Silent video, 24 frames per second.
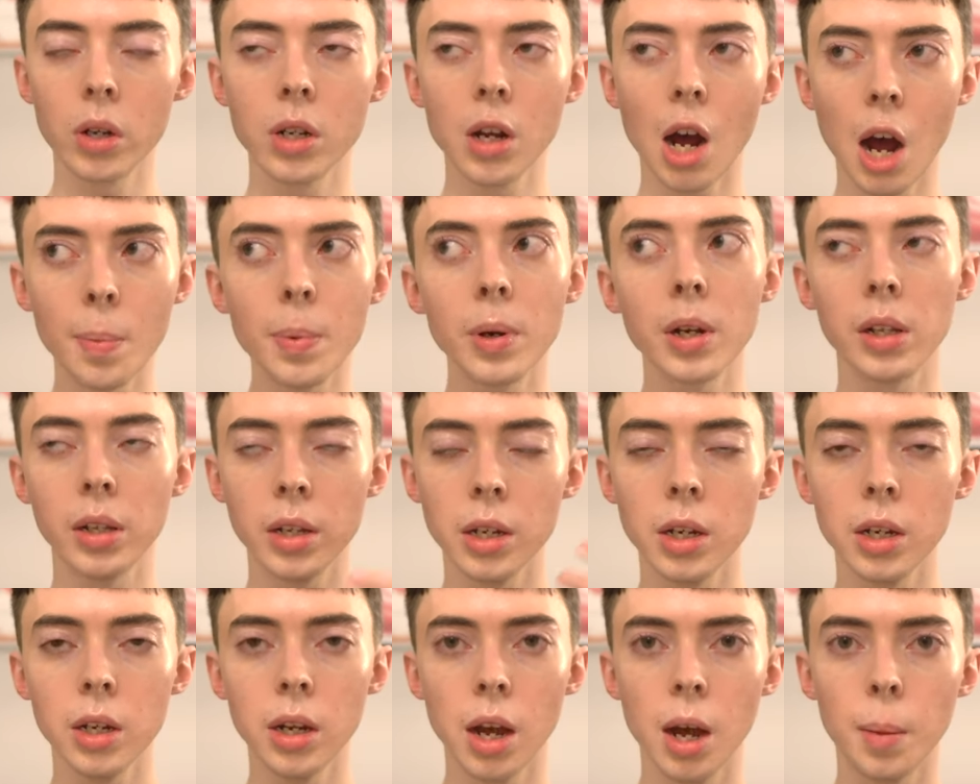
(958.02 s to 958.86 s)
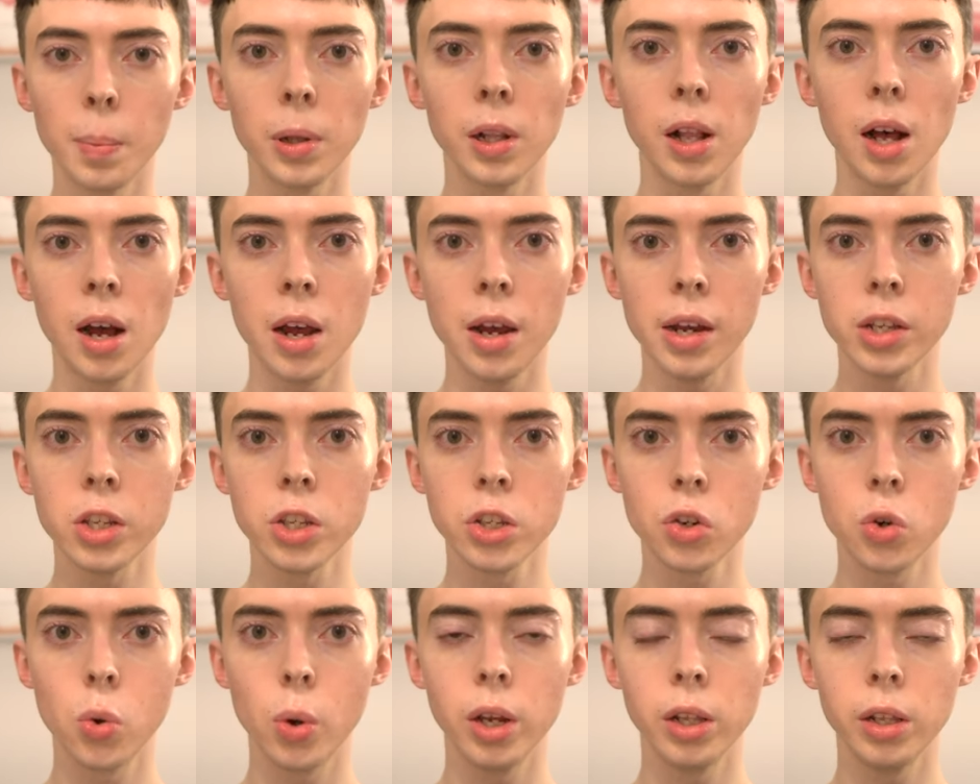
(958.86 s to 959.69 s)
topically applied,
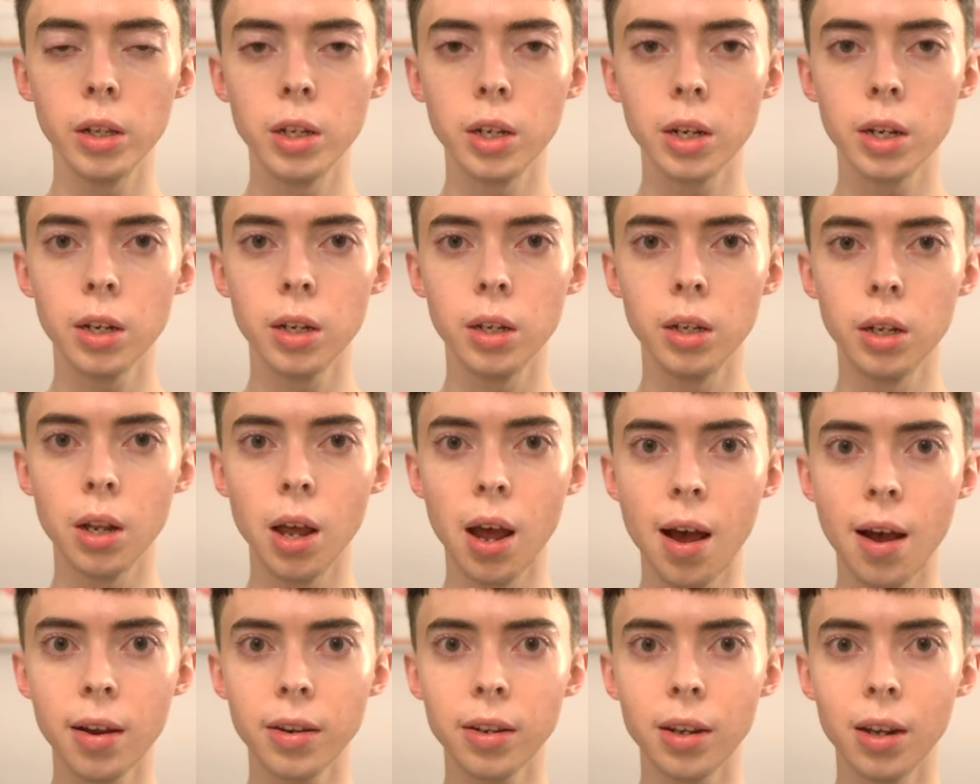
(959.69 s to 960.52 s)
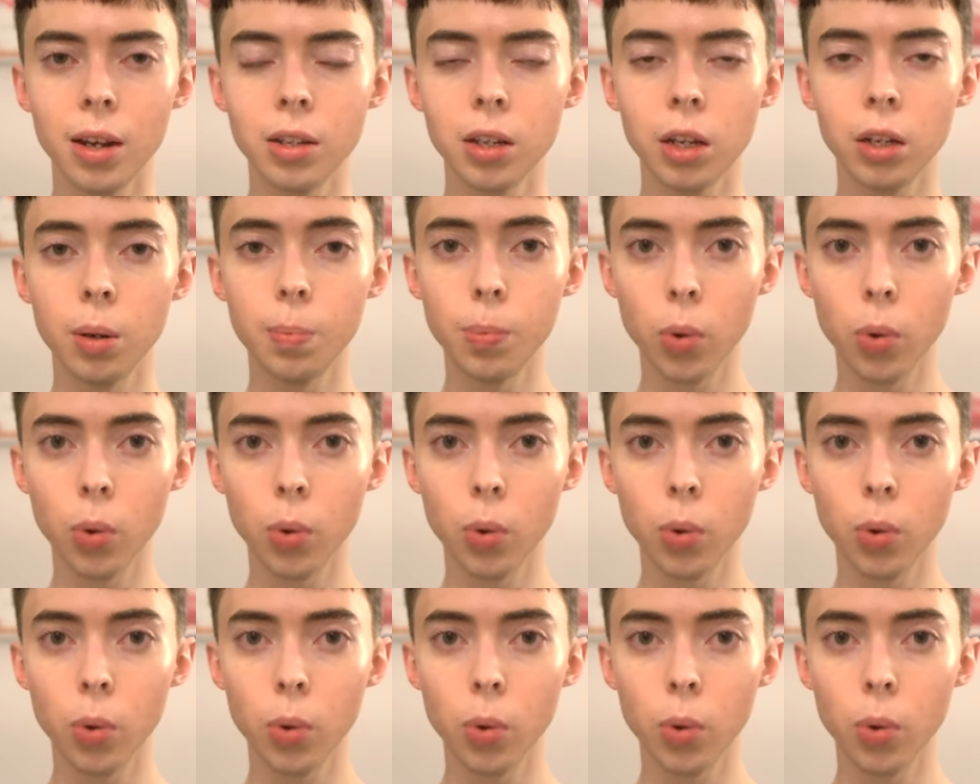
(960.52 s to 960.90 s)
squalene can act as an